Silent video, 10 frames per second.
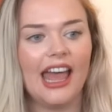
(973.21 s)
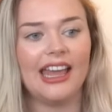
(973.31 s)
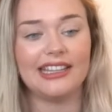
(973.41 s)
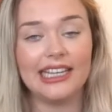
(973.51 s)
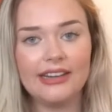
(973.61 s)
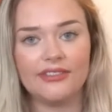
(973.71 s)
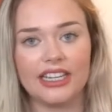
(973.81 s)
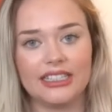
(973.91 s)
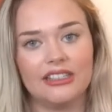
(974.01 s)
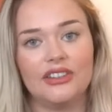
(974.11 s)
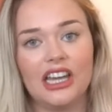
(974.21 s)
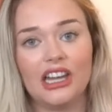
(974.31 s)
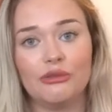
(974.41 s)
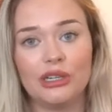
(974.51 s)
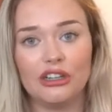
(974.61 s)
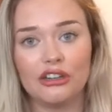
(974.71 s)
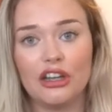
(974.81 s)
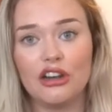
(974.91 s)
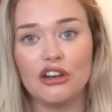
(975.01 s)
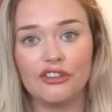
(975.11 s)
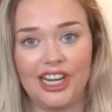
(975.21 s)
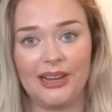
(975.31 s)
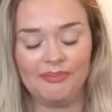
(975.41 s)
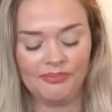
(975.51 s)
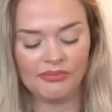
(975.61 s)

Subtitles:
and sleeveless. So I thought it would look lovely.